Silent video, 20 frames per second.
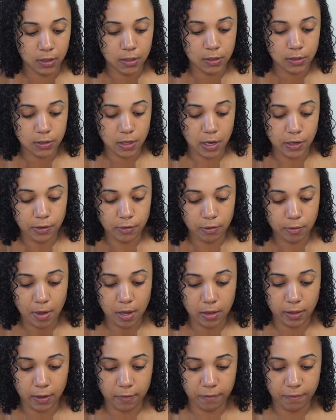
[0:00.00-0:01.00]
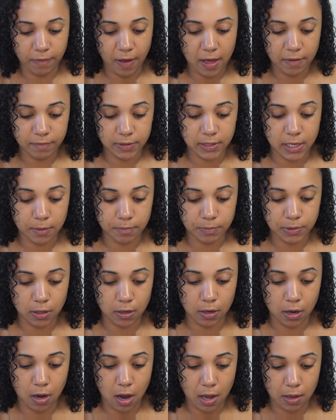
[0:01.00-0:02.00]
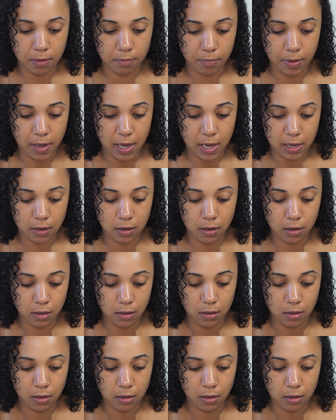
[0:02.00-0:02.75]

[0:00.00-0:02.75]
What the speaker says: So I do about like 5 tips on a cotton pad